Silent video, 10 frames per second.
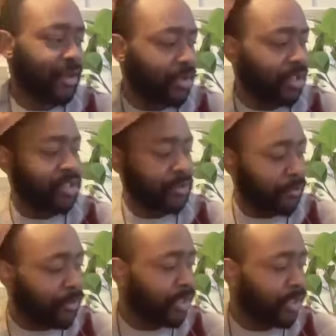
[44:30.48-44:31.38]
I mean, there's a
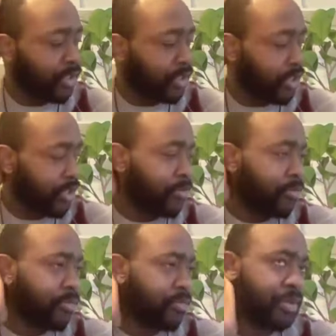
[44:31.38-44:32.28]
finite game,
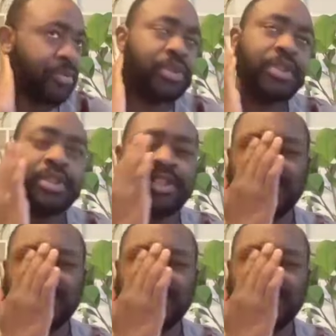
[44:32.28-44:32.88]
but within it